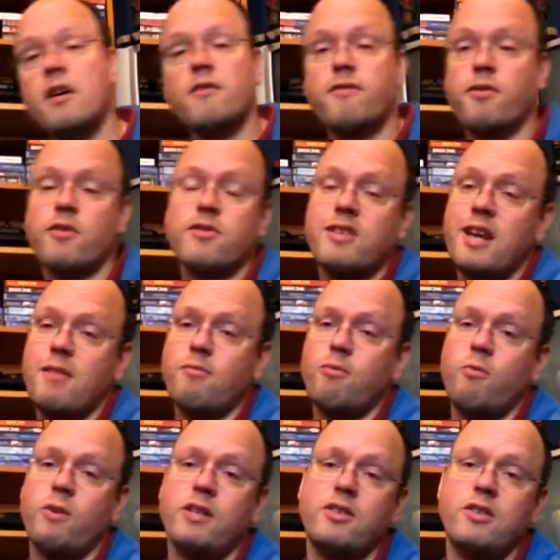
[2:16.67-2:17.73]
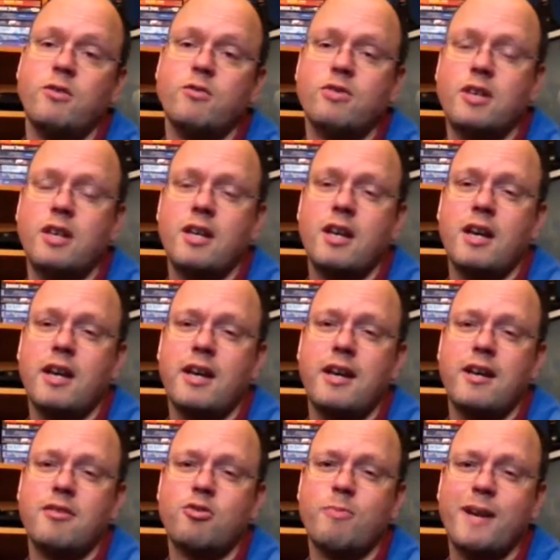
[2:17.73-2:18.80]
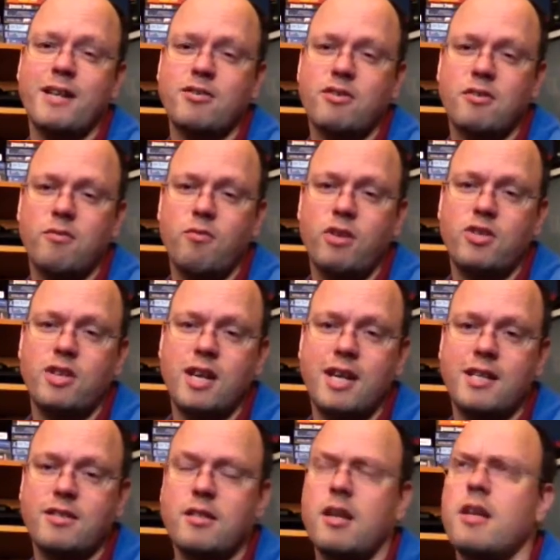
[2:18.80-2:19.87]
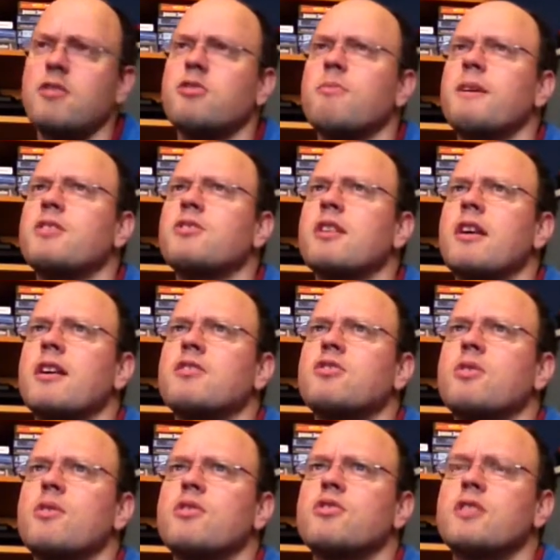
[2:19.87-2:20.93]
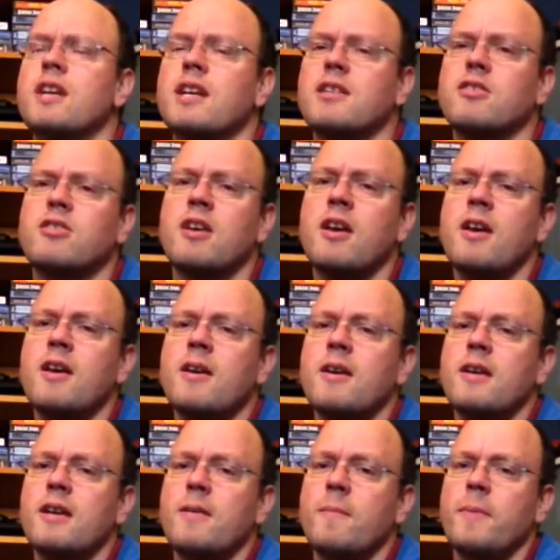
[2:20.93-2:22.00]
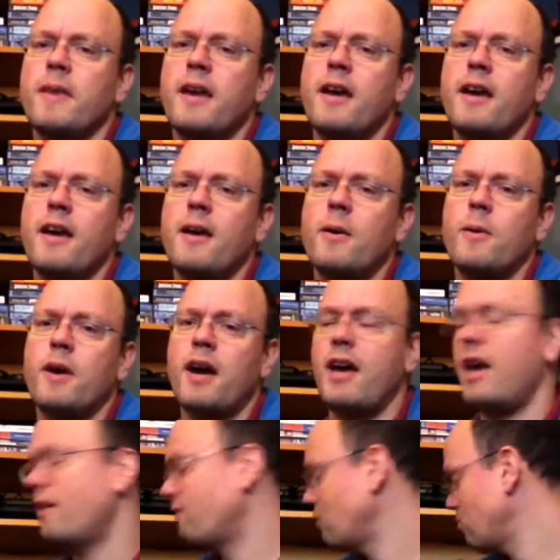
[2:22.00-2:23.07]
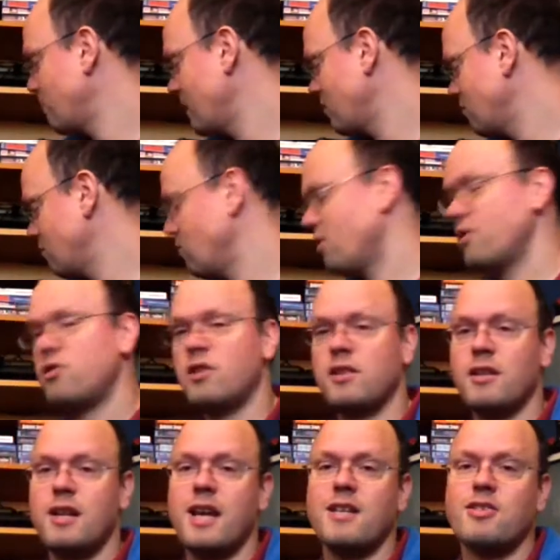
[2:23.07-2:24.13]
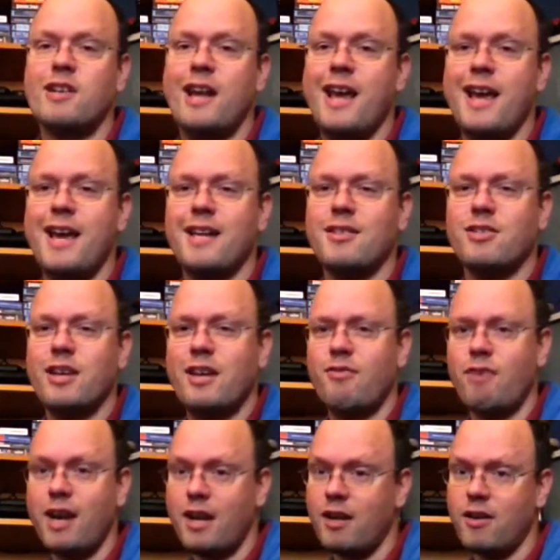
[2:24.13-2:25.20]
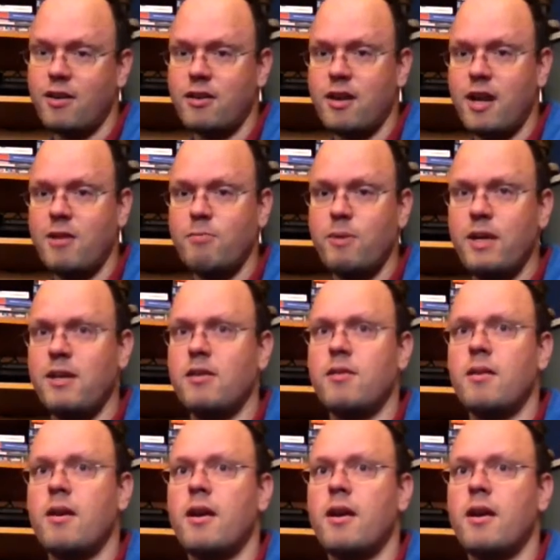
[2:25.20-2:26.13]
For example, when using a Spectrum, which has specialized joysticks. I have a Spectrum joystick that actually has a regular 9-pin